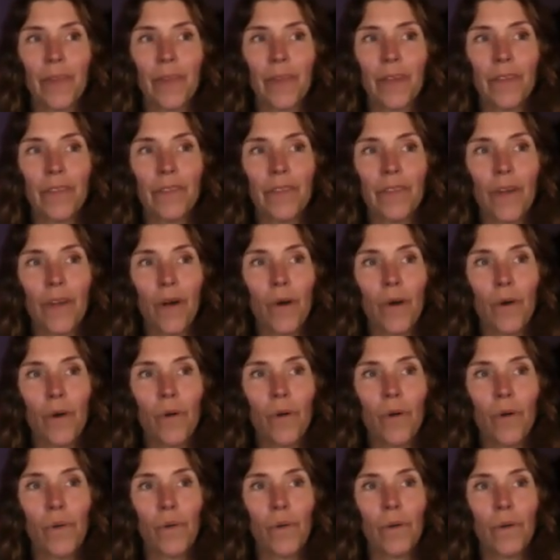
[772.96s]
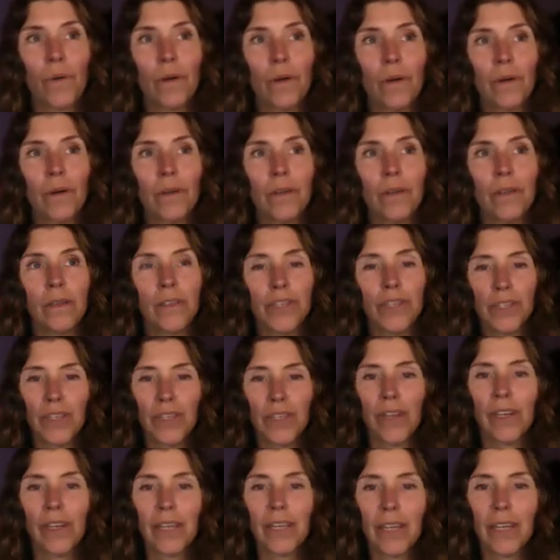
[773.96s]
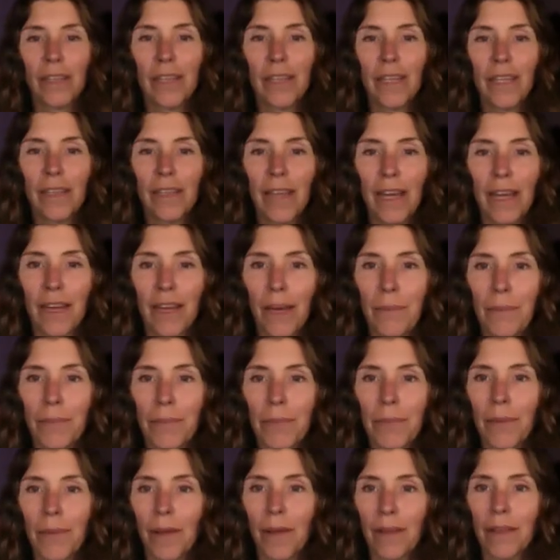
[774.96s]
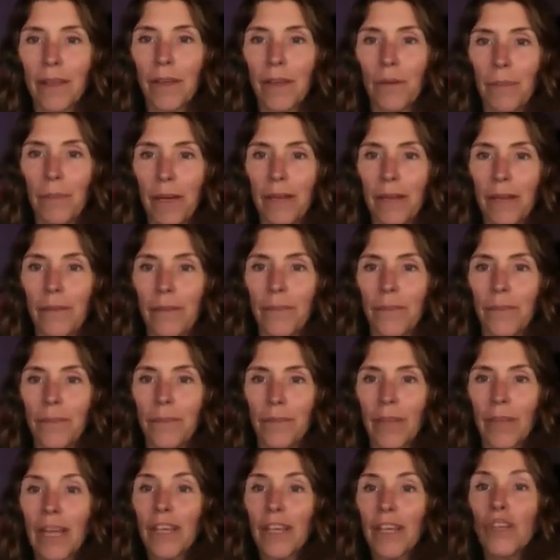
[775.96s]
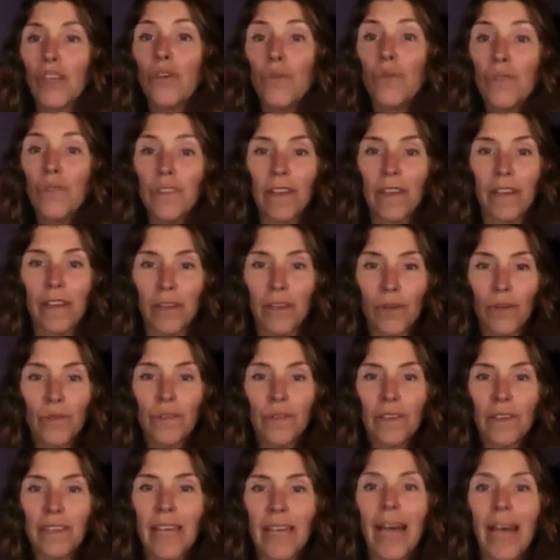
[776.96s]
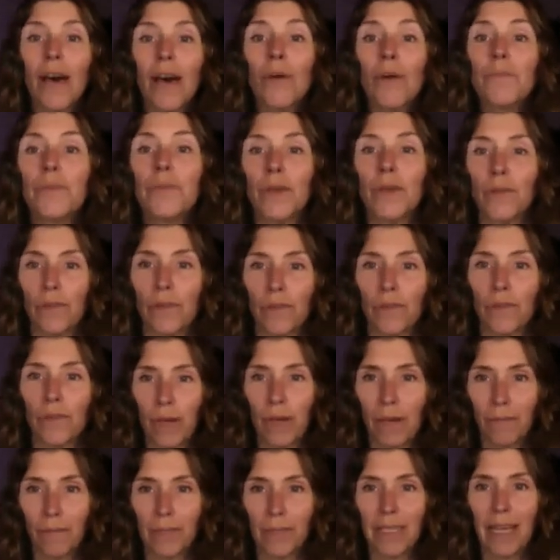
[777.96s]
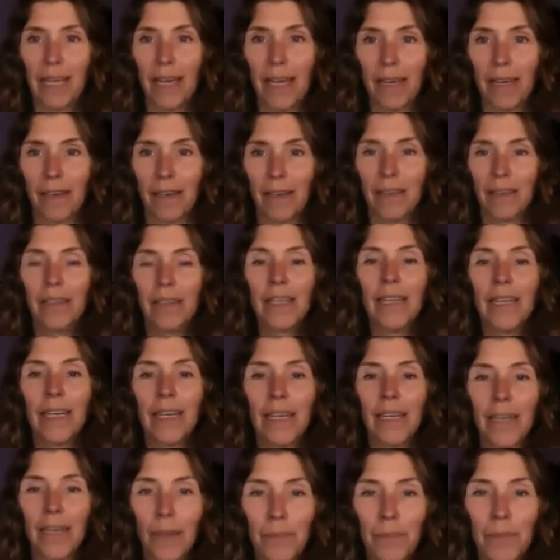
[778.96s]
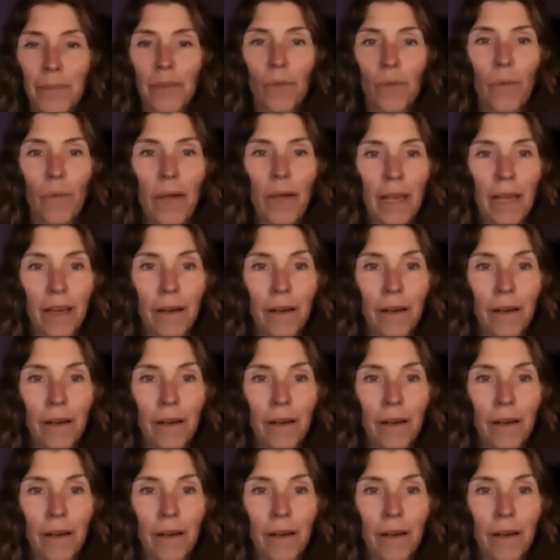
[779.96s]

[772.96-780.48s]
So just starting to clean that up a little bit. Like, use it to help you, is what I'm saying. Cleaning it up in the way